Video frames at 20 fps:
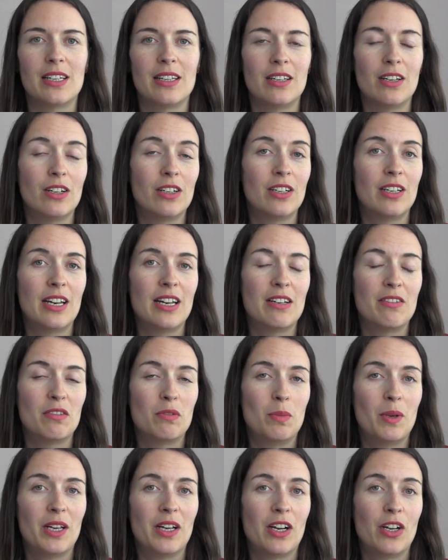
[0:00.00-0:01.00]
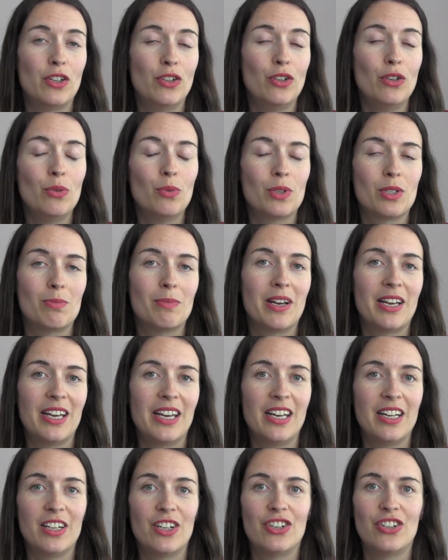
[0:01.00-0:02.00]
The only native speaker I knew was my
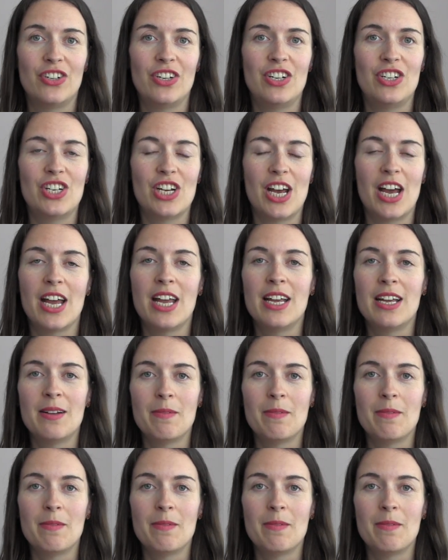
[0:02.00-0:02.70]
English teacher.